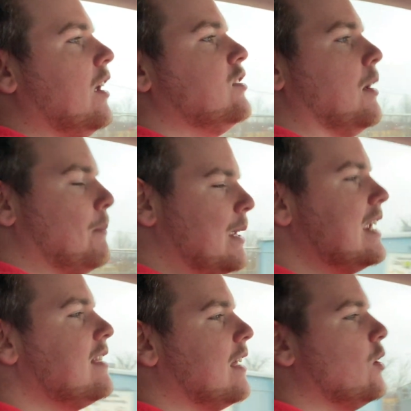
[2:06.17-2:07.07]
to
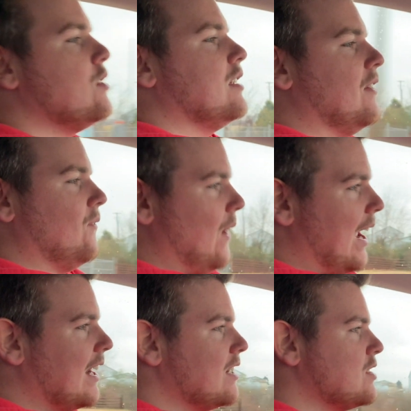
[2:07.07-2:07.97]
me, there's an
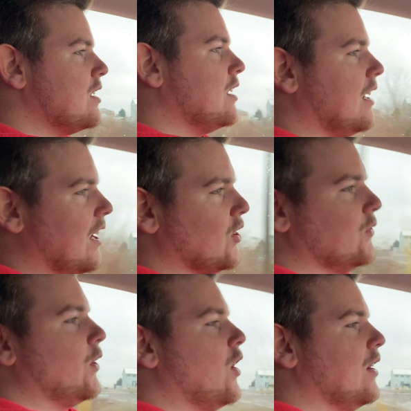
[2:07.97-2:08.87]
advantage as
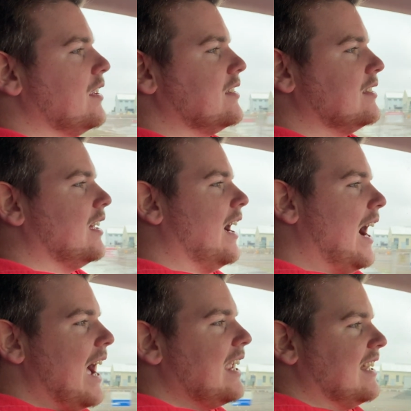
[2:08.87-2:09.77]
far as
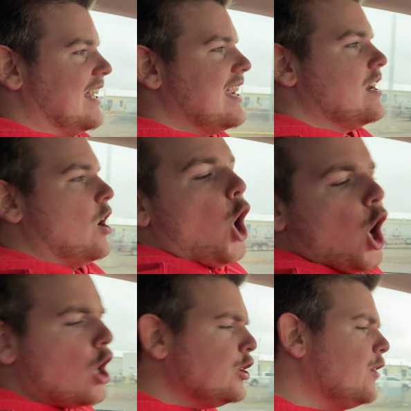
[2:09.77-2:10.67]
I can eat
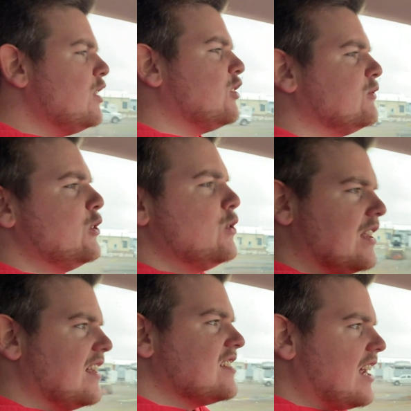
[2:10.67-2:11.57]
all of this food
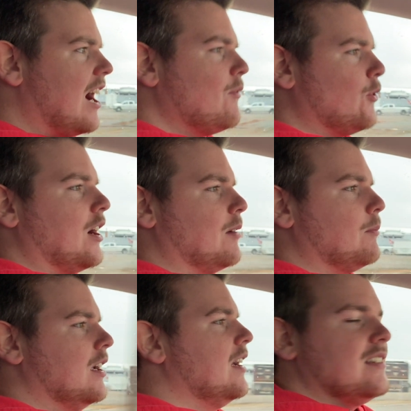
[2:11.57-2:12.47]
in this time frame
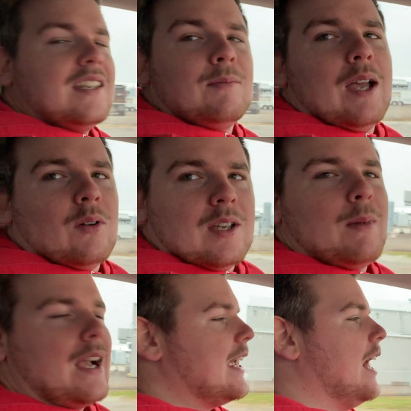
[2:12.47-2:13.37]
to be able to get
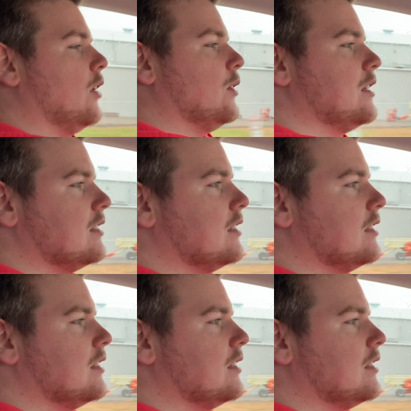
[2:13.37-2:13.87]
my calories.